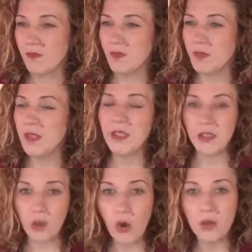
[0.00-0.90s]

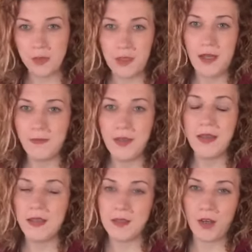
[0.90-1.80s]
Nearly all the time
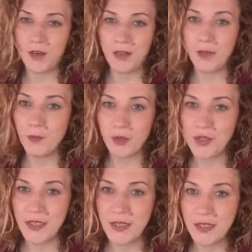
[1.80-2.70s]
it is hard. I'm not
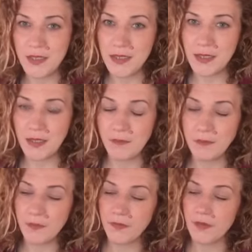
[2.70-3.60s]
saying it's easy.
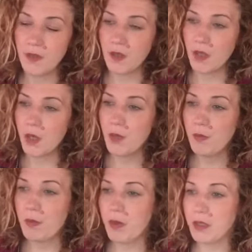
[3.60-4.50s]

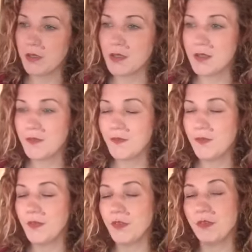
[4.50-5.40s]
But
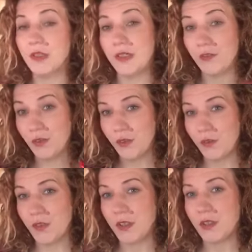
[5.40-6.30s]
the relief you
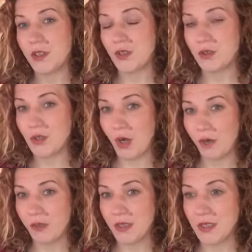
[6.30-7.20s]
feel as you start
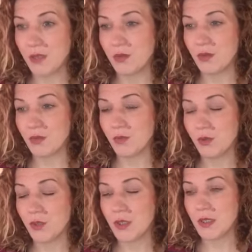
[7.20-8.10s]
releasing those
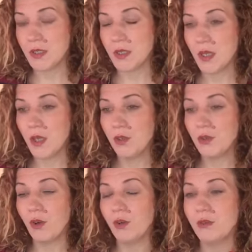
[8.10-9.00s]
emotions
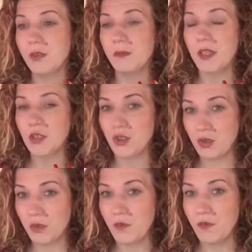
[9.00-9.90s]
not only makes
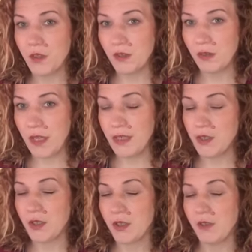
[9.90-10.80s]
you feel
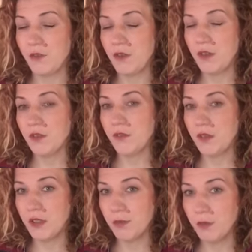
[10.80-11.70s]
lighter and feel
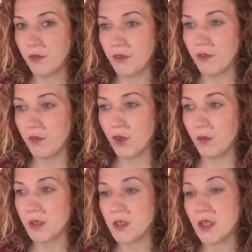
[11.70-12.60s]
freer moving
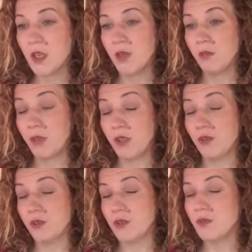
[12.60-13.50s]
forwards, but
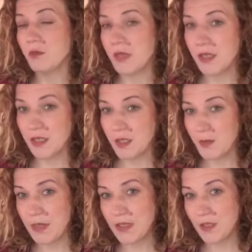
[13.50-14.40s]
you're also making
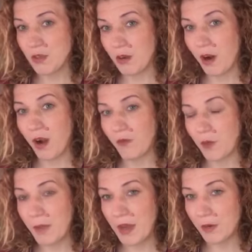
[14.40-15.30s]
space in your heart for
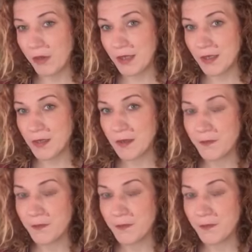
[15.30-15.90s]
better things.